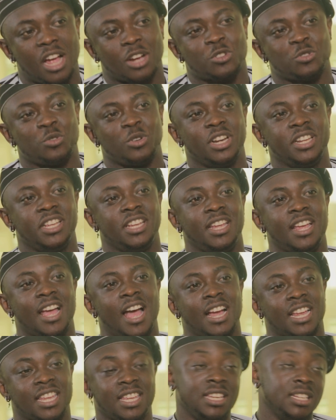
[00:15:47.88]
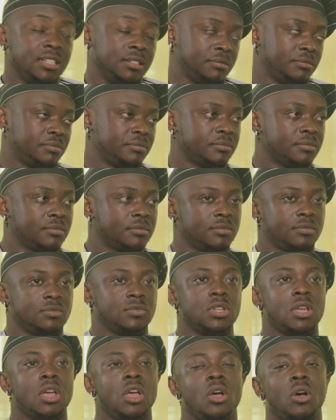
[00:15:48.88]
actually are keen
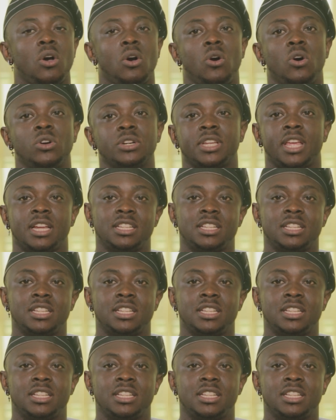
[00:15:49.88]
on